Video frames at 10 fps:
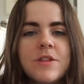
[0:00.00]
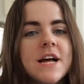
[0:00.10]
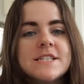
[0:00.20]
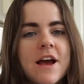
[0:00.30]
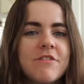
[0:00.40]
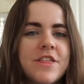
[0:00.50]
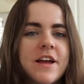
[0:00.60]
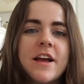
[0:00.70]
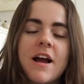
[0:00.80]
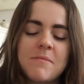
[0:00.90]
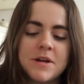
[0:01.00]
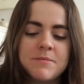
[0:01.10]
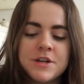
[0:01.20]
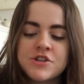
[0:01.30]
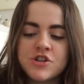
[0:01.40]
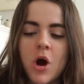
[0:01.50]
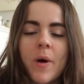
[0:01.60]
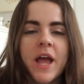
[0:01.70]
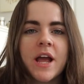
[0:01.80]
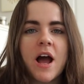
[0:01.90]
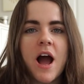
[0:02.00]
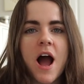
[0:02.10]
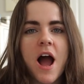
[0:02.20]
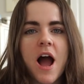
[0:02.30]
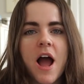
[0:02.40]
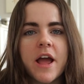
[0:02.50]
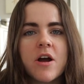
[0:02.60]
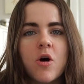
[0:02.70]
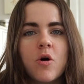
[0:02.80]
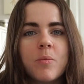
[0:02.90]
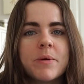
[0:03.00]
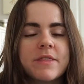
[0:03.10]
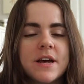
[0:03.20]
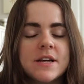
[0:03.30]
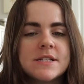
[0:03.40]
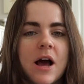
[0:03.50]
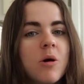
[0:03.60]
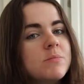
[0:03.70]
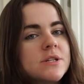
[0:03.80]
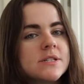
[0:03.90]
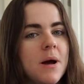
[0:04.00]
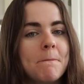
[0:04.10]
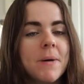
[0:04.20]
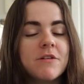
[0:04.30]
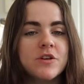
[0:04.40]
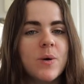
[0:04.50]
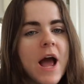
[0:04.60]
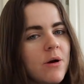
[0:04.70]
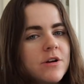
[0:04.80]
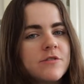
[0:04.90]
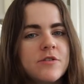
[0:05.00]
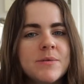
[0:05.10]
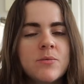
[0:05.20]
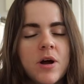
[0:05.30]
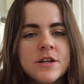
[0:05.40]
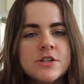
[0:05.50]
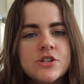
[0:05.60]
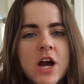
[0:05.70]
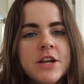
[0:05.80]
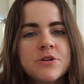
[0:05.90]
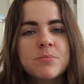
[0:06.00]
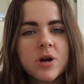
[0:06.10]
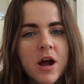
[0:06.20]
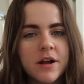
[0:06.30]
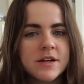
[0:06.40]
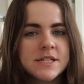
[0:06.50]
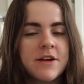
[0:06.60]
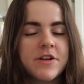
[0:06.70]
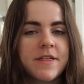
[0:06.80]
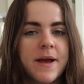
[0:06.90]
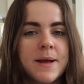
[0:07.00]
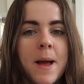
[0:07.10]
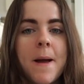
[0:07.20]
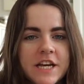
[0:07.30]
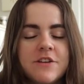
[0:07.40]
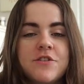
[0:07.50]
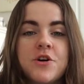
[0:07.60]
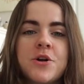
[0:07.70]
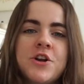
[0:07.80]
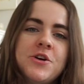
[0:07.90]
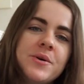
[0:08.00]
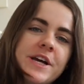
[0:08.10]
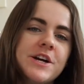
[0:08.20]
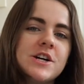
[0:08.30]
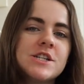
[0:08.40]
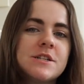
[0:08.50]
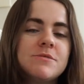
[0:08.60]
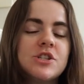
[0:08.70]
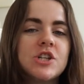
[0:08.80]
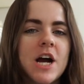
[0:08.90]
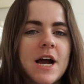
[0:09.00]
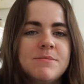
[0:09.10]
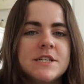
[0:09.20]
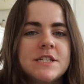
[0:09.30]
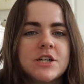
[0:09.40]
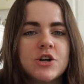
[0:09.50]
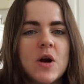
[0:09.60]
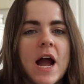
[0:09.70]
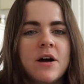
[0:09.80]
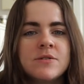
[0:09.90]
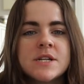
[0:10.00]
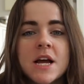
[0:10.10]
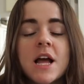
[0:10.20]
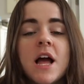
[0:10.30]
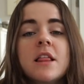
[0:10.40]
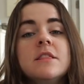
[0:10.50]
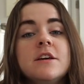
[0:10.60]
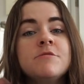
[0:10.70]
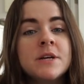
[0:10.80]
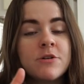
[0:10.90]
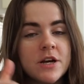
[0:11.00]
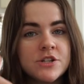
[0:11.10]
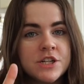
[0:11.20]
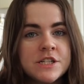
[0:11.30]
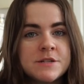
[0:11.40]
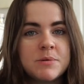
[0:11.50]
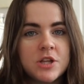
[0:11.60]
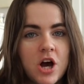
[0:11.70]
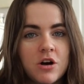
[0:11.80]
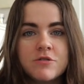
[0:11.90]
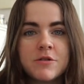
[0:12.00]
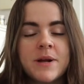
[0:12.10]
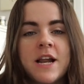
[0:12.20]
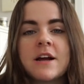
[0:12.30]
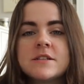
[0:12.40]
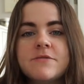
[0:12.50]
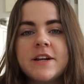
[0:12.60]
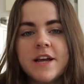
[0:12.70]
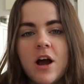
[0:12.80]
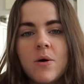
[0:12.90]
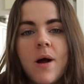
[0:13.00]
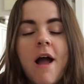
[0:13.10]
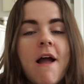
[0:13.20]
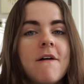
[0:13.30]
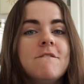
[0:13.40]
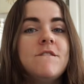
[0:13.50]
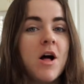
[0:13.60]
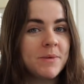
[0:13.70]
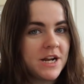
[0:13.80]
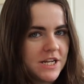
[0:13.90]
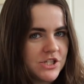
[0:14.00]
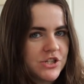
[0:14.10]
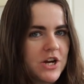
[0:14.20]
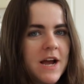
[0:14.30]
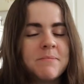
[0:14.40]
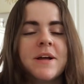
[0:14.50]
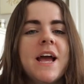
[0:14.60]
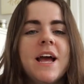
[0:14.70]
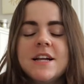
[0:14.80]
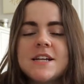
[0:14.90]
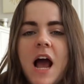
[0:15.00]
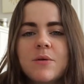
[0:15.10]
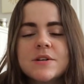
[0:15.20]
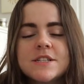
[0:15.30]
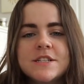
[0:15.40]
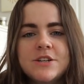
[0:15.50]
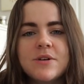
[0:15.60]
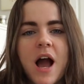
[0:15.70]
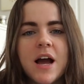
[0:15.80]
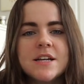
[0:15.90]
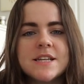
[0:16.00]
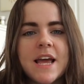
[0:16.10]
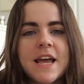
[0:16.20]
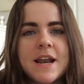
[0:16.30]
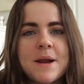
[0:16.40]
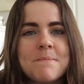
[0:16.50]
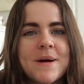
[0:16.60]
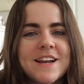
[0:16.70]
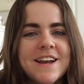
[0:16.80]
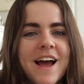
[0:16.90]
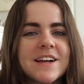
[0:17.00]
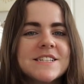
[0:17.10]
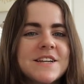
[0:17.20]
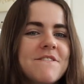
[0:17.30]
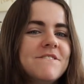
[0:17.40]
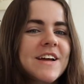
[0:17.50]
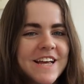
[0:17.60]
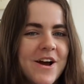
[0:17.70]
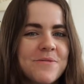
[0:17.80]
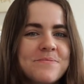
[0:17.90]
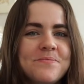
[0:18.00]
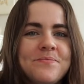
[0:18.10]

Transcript: Well, that's everything I'm gonna be showing. I hope this helps some of you out if you've been wanting to try new products and everything. If you're new here, subscribe to stick around. Leave me questions below for my next video. Follow me on Instagram, and I will see you guys in my next video.